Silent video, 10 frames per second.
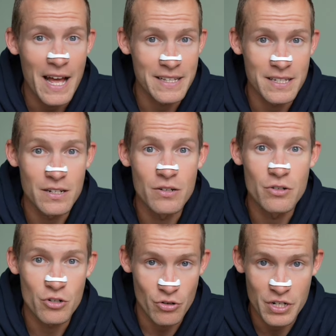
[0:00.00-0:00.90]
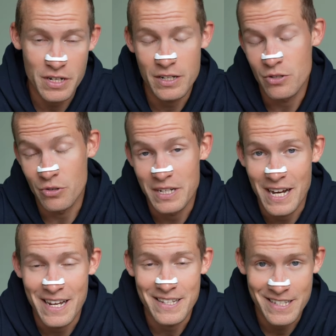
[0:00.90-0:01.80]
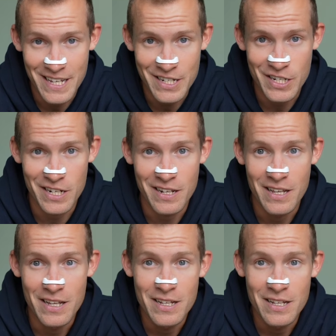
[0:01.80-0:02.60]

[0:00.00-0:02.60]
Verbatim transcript: as a nutritionist or dietitian.